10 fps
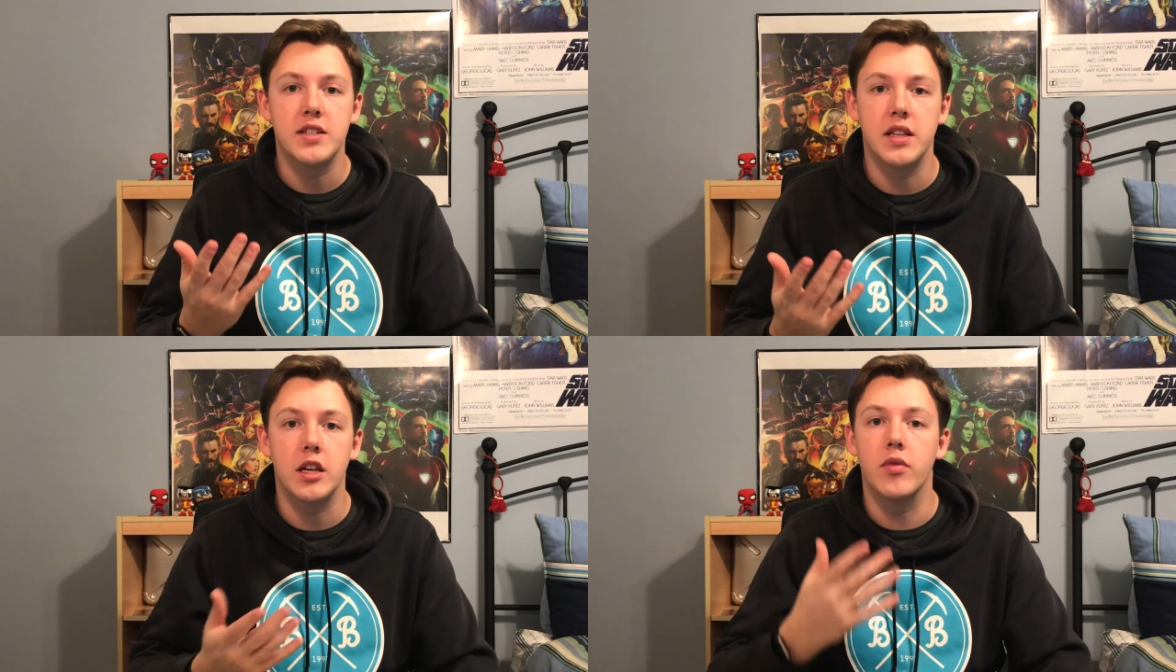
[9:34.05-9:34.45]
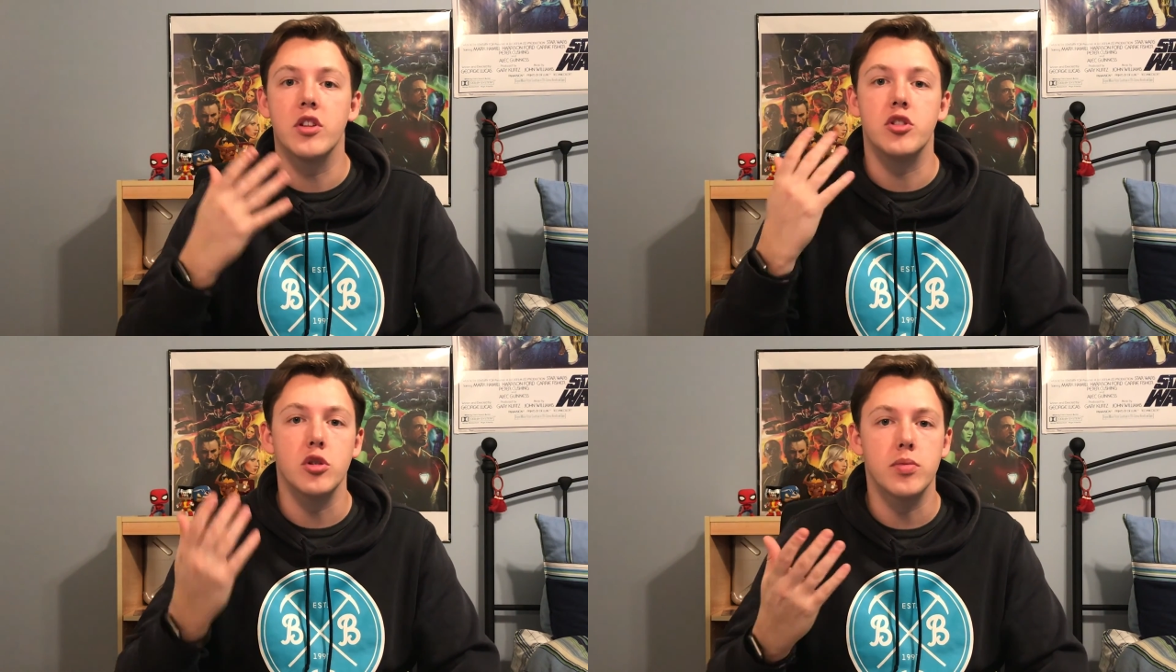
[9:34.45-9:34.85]
think of
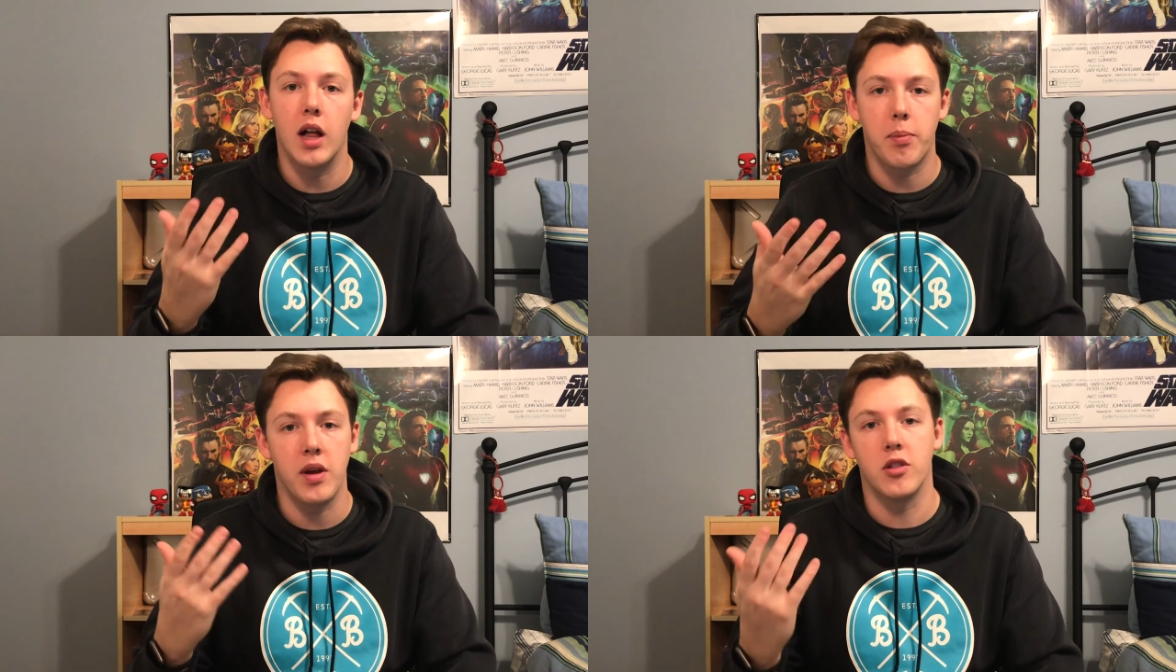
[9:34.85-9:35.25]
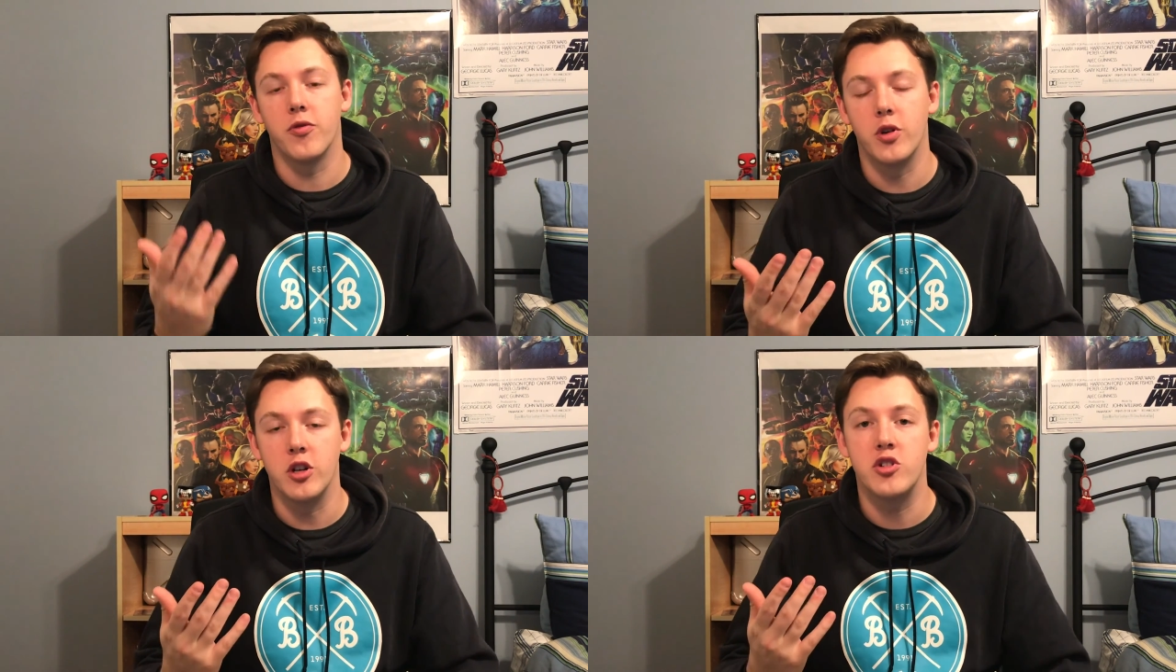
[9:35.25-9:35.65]
this new Black Panther
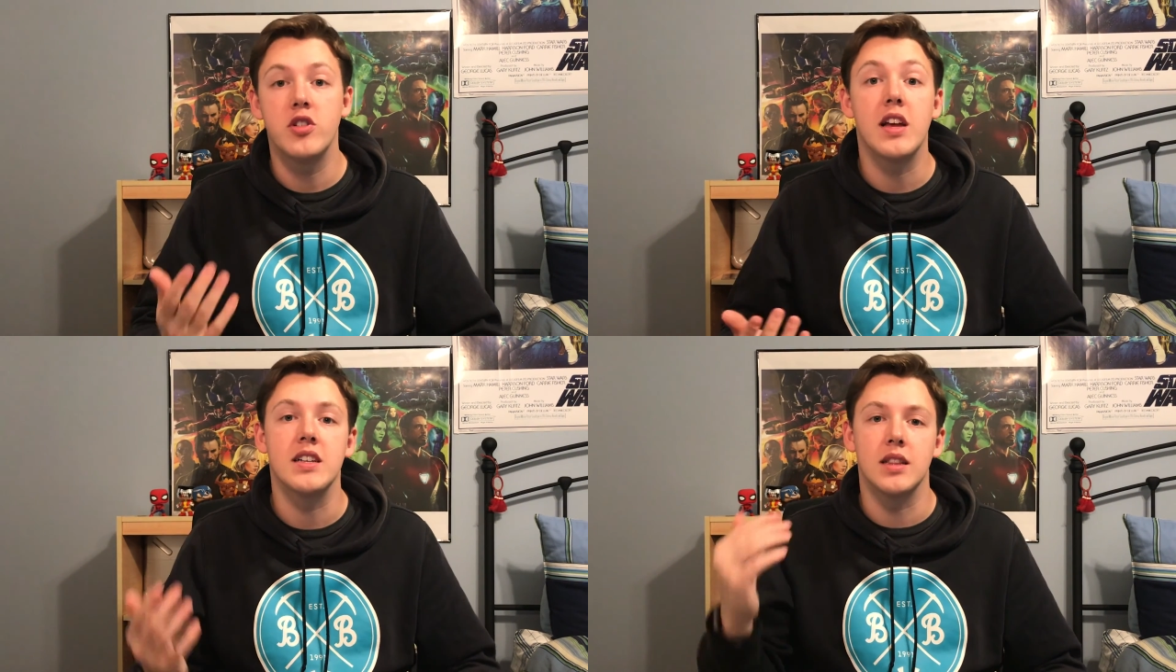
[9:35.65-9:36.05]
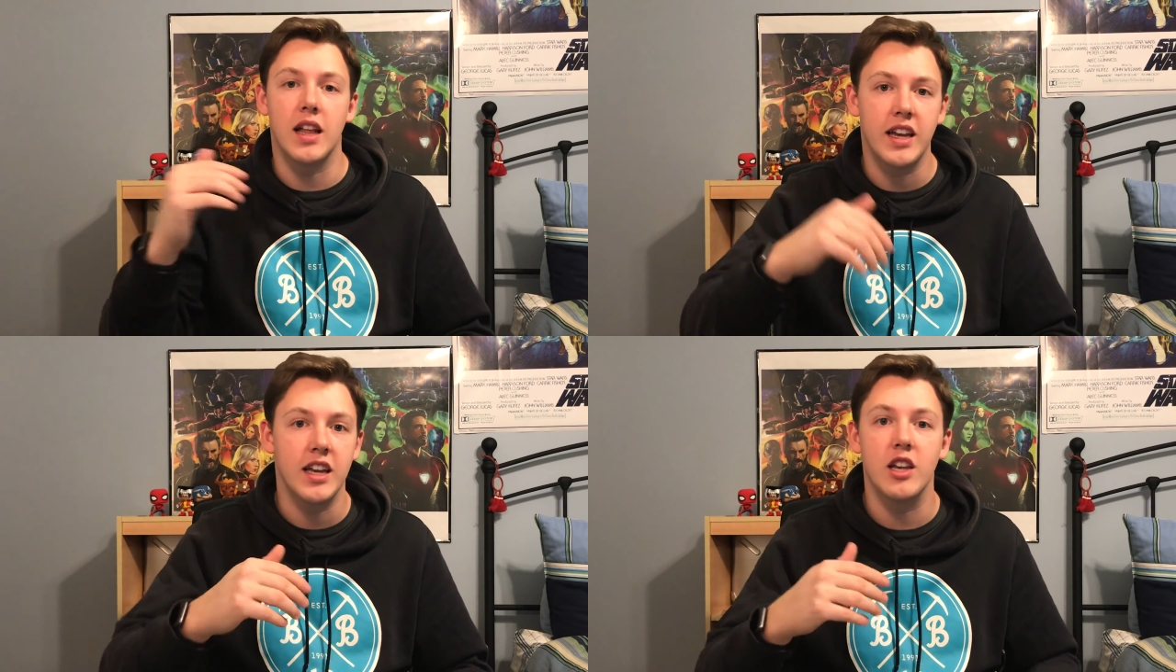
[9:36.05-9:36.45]
footage? Did you guys
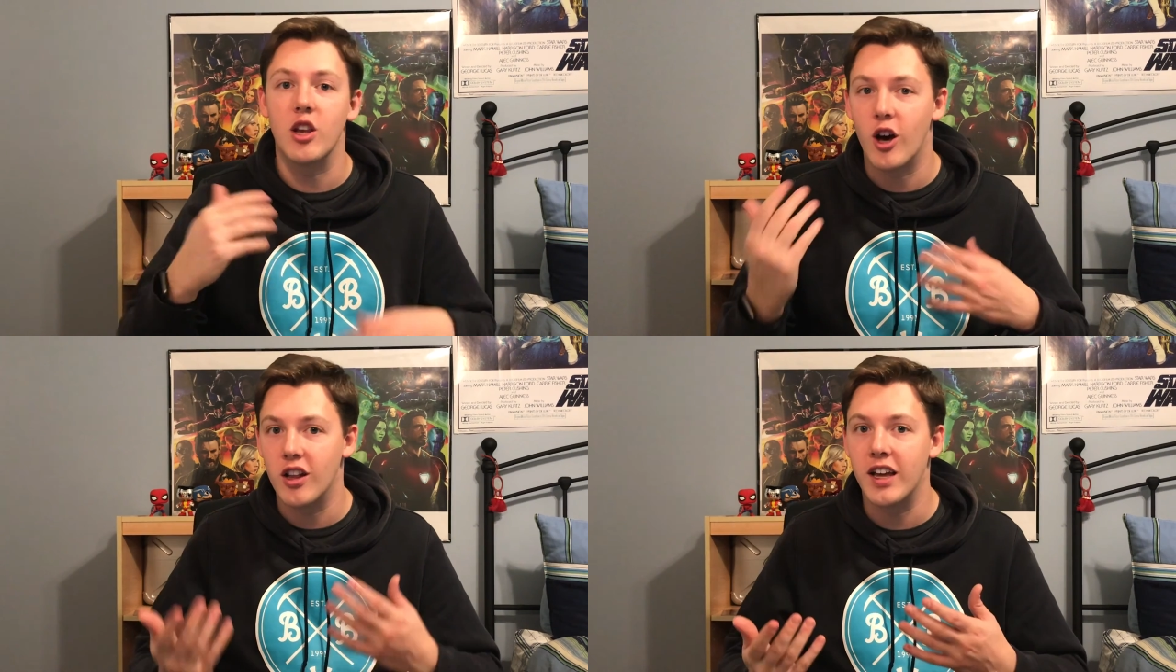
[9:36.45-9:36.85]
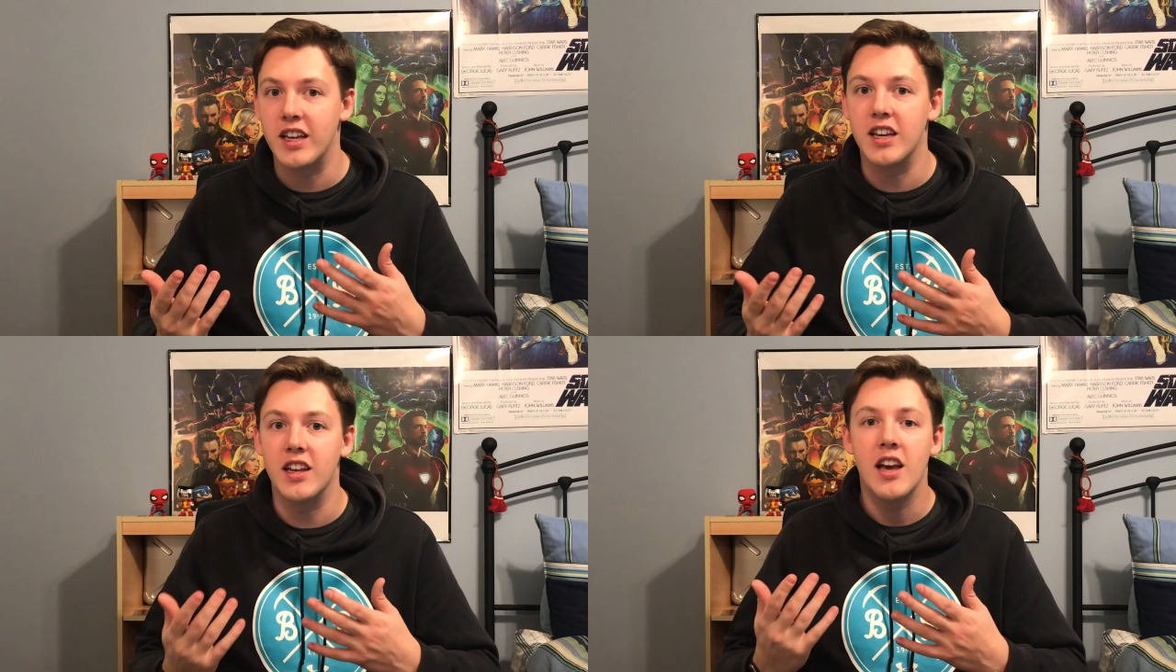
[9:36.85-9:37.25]
like it, not like
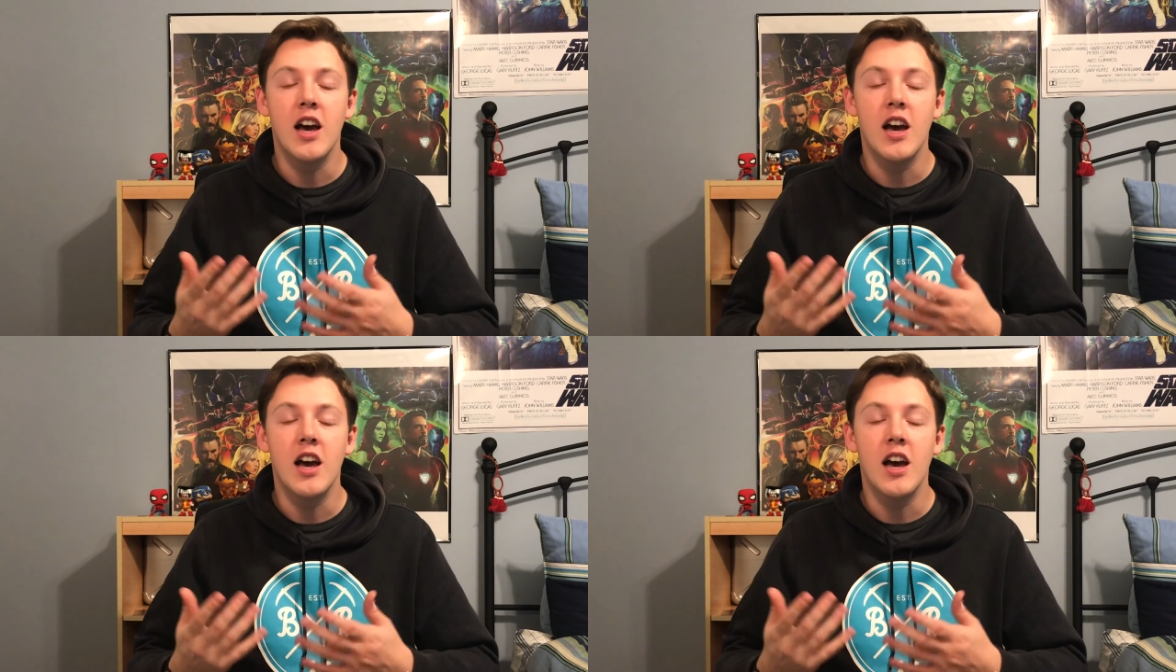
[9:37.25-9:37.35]
it?